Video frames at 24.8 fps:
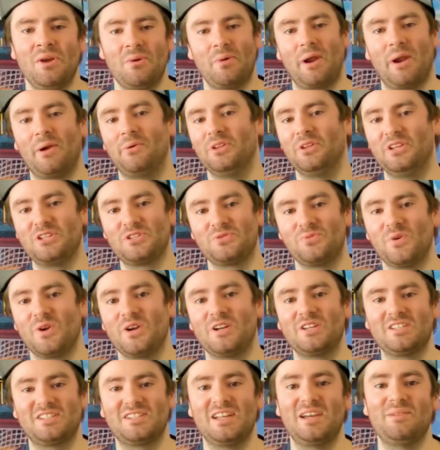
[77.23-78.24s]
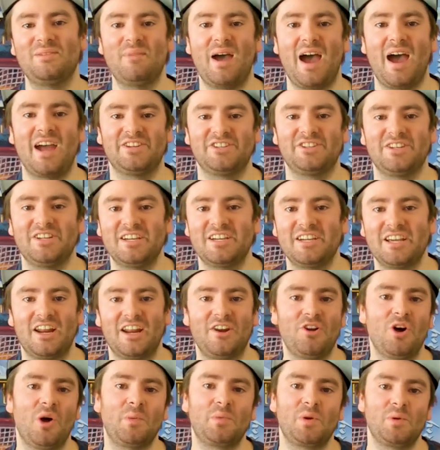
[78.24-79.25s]
But I really just wanted to stay matching, and I
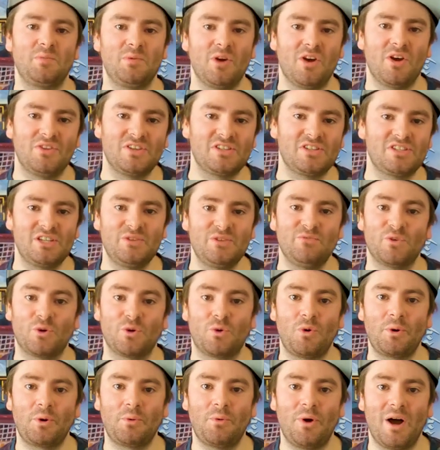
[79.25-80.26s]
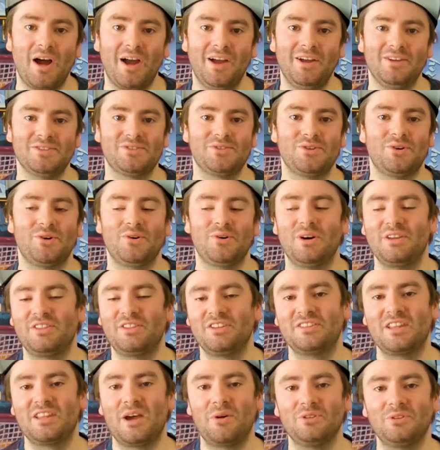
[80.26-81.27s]
know I'm going to be on this team for quite a while, so I
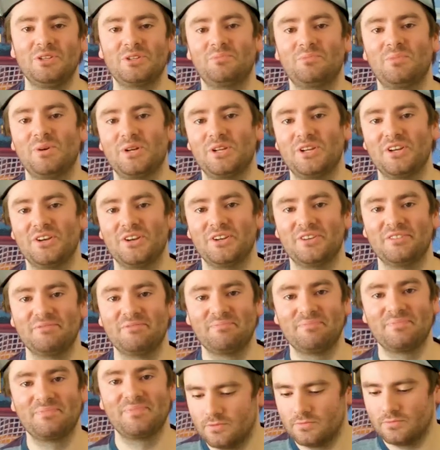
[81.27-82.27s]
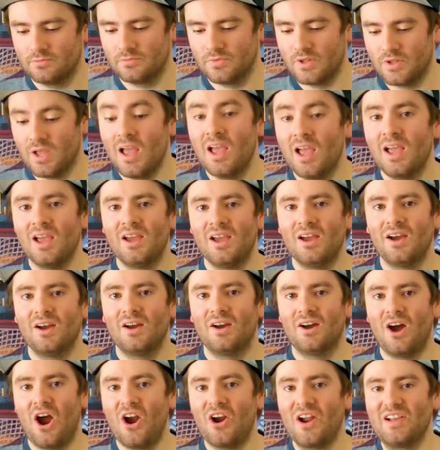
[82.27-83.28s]
think that would look pretty good.
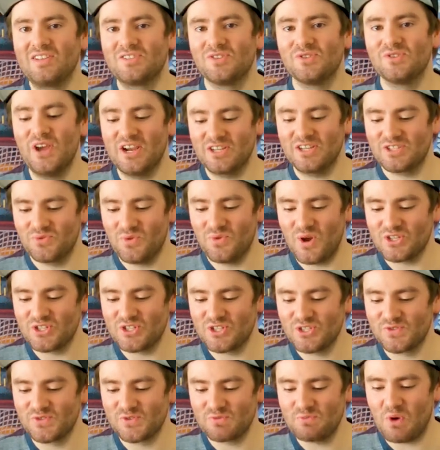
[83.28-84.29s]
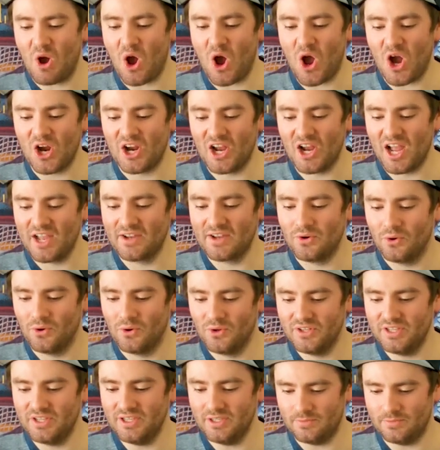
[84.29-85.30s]
Alright, so next question's from Hawkeye
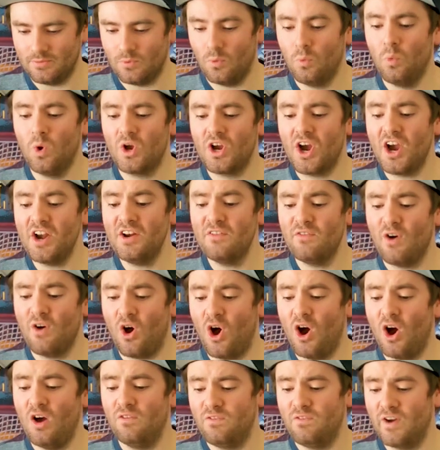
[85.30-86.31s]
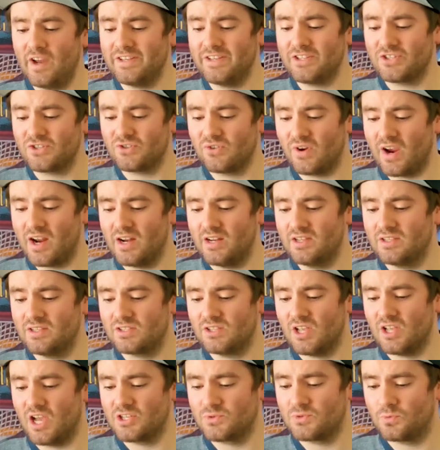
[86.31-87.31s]
Goalie. What kind of off-ice training /
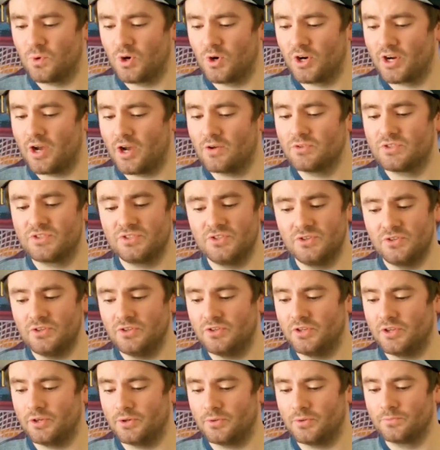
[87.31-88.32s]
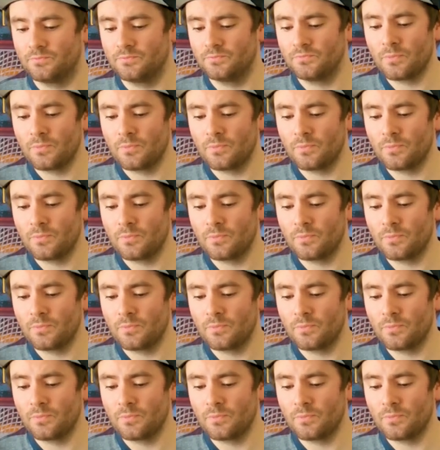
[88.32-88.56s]
workouts do you do?